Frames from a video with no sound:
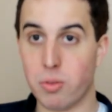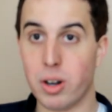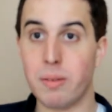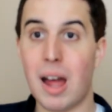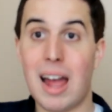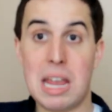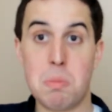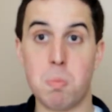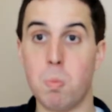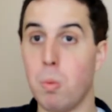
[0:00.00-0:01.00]
for it,
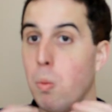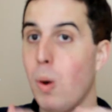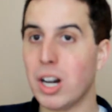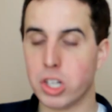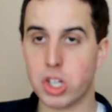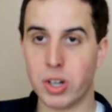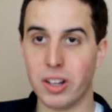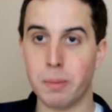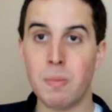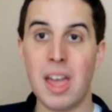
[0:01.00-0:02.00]
I watch the
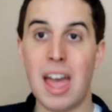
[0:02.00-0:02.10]
trailer